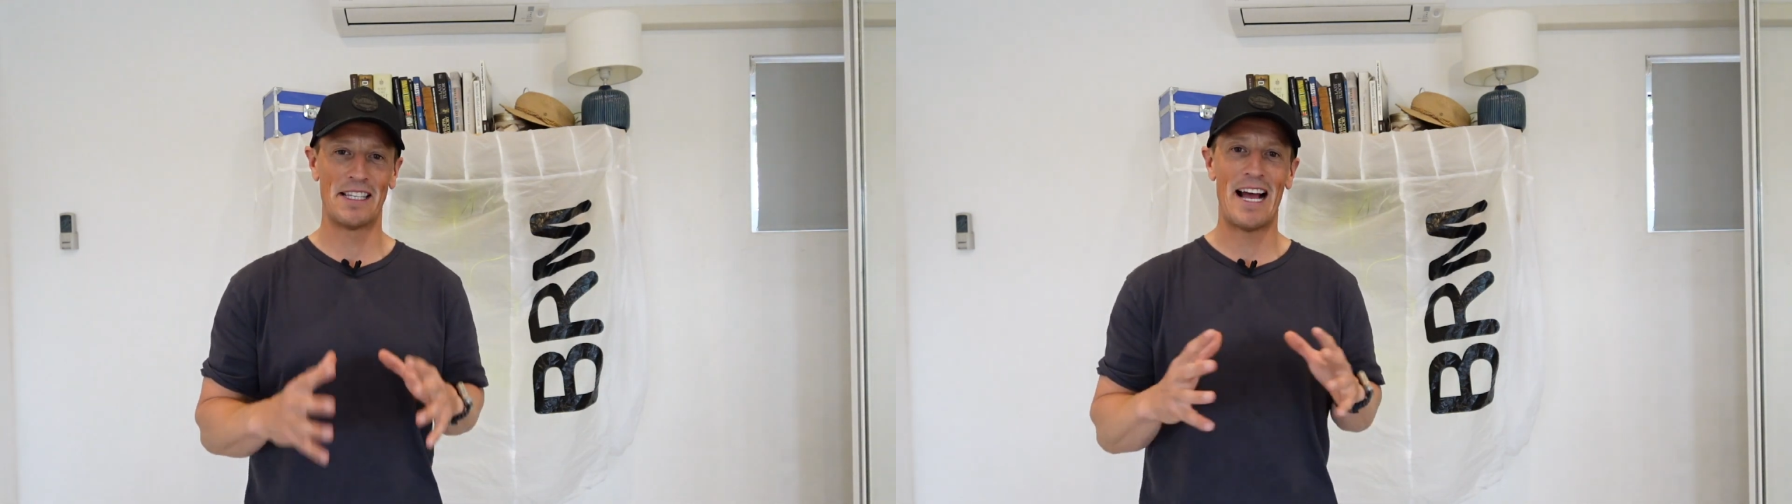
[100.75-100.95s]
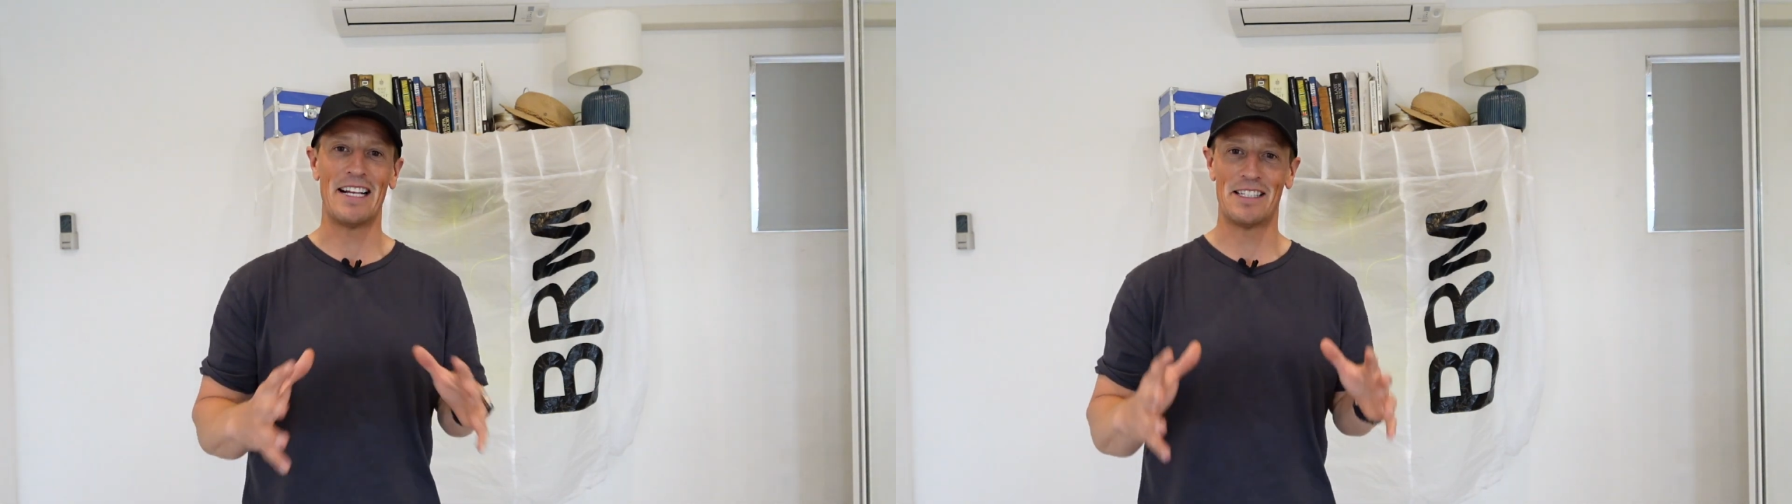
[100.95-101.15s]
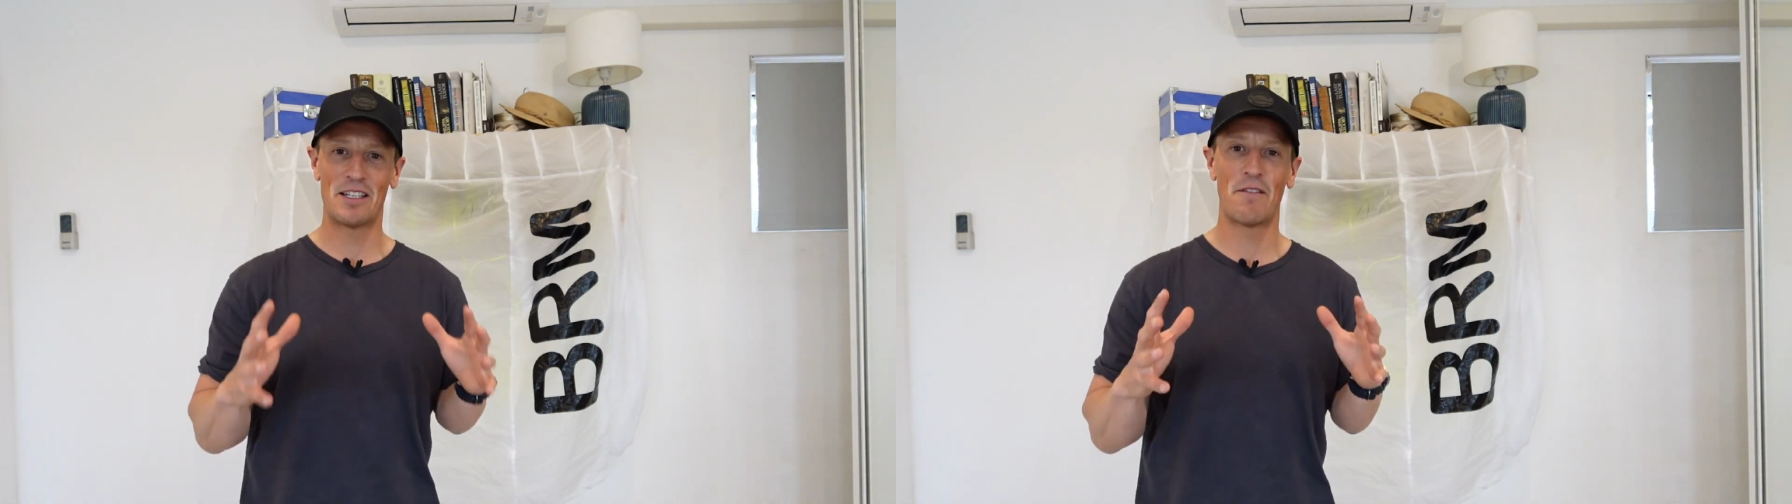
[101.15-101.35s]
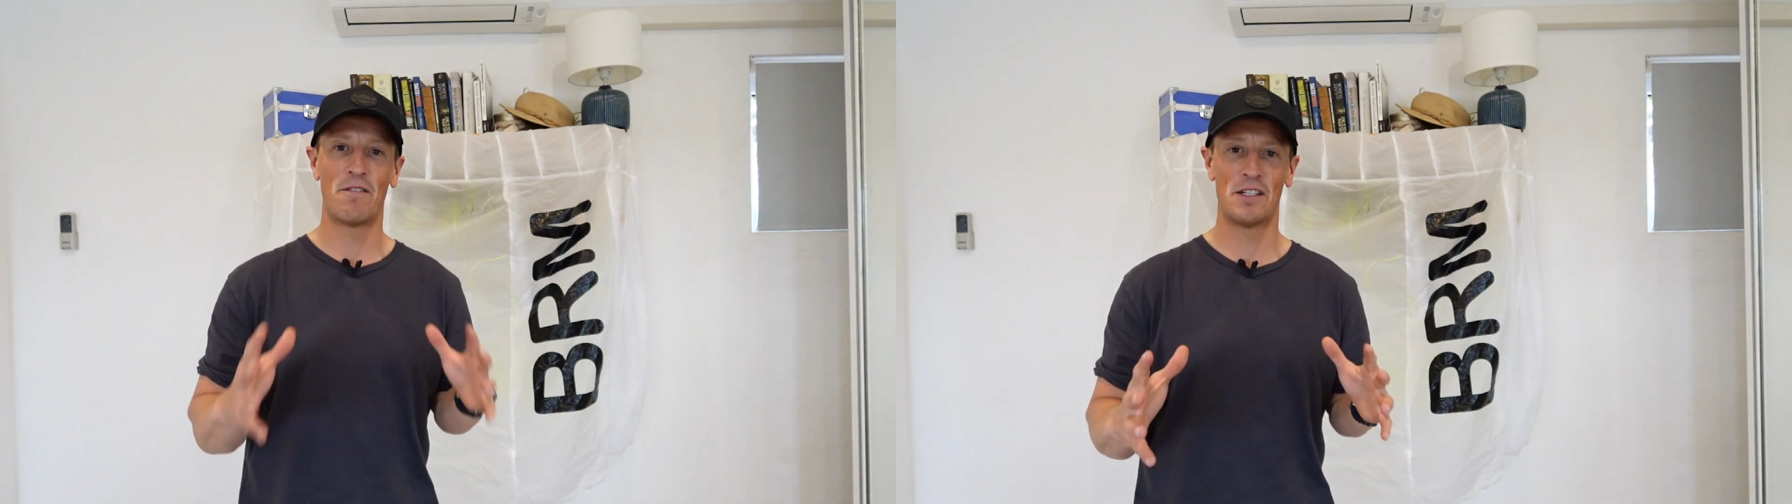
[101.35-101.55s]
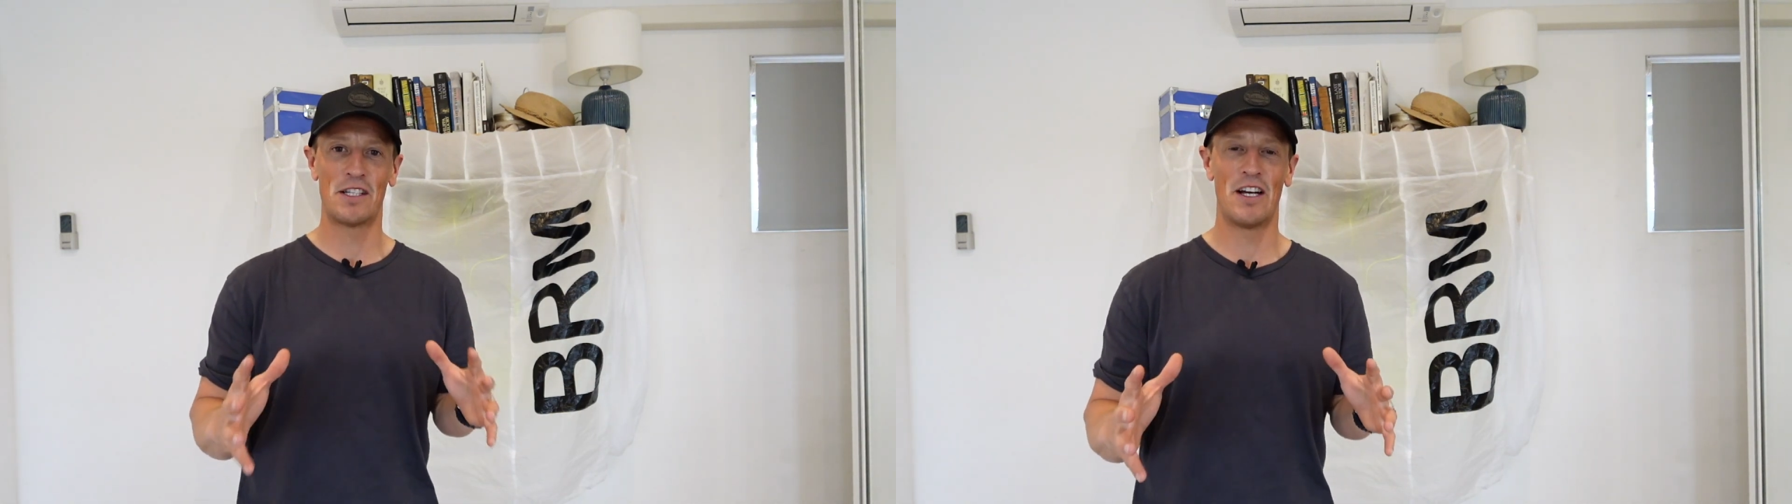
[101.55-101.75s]
that's
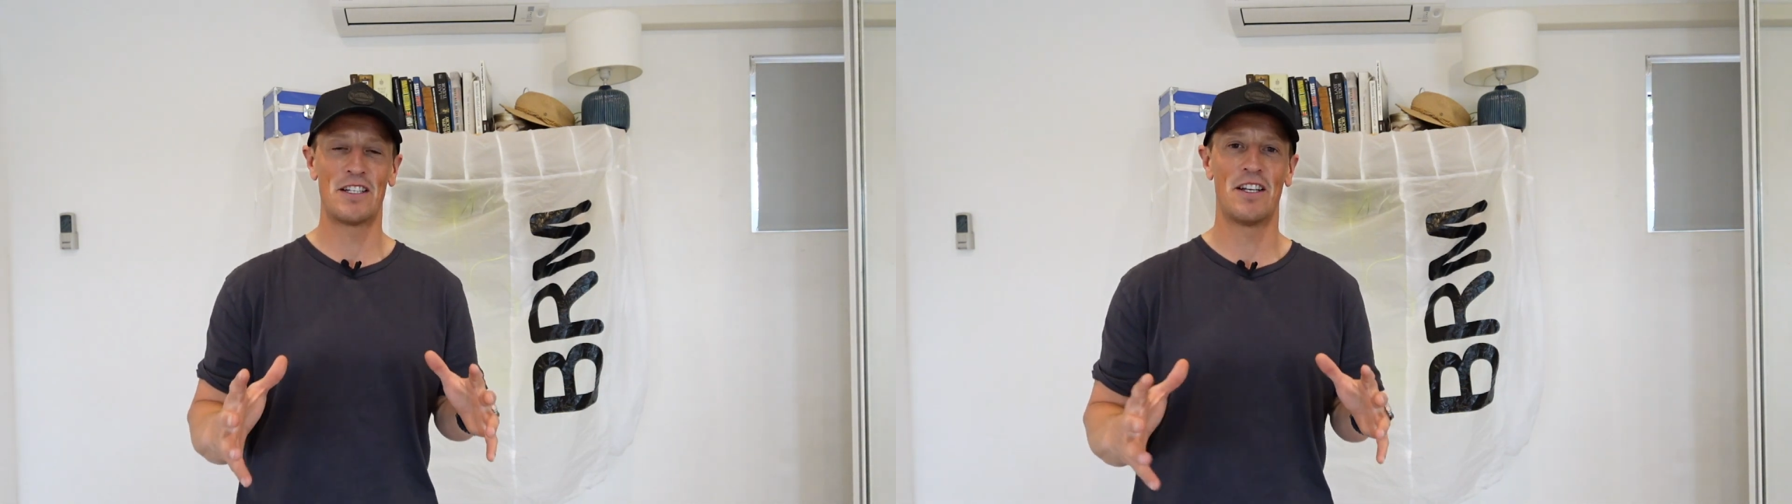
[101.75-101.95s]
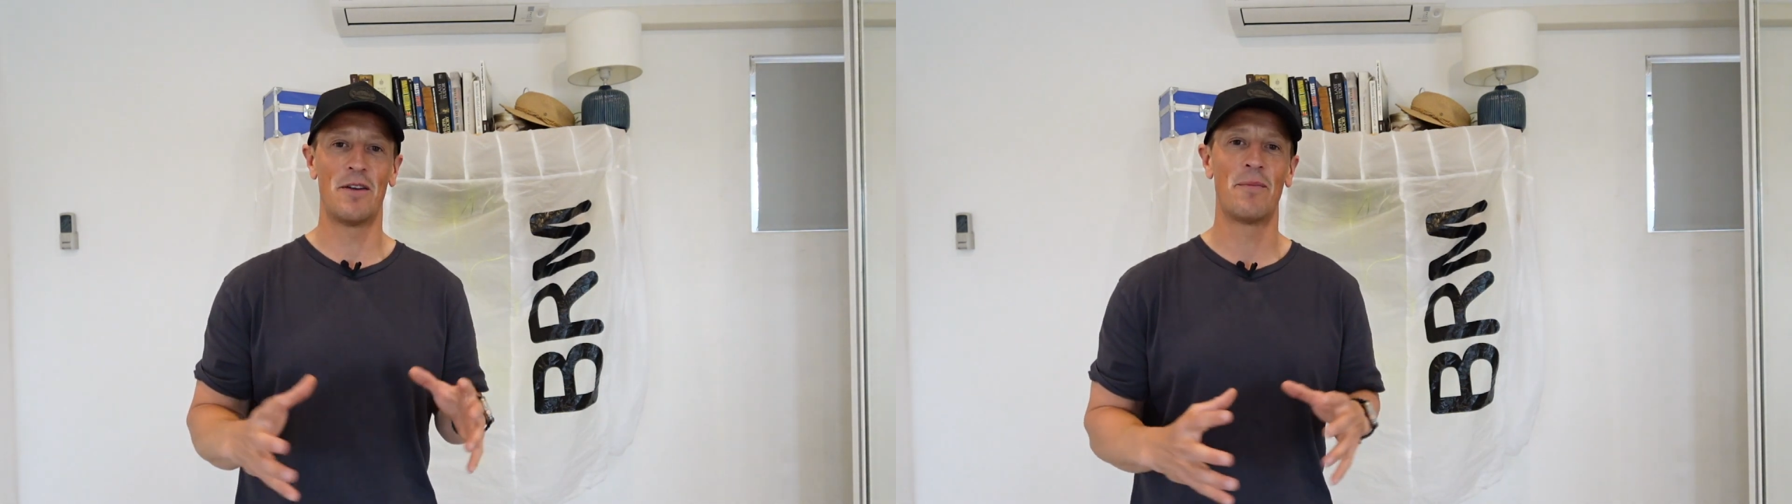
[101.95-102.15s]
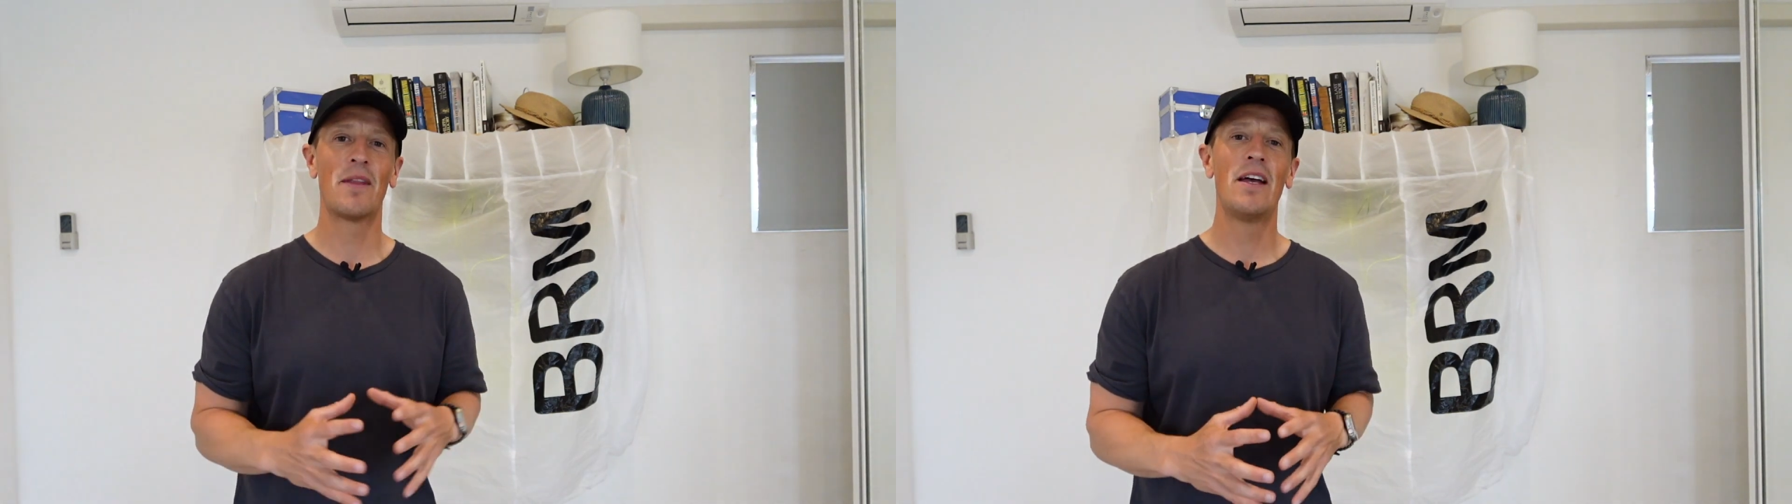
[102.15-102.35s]
for certain.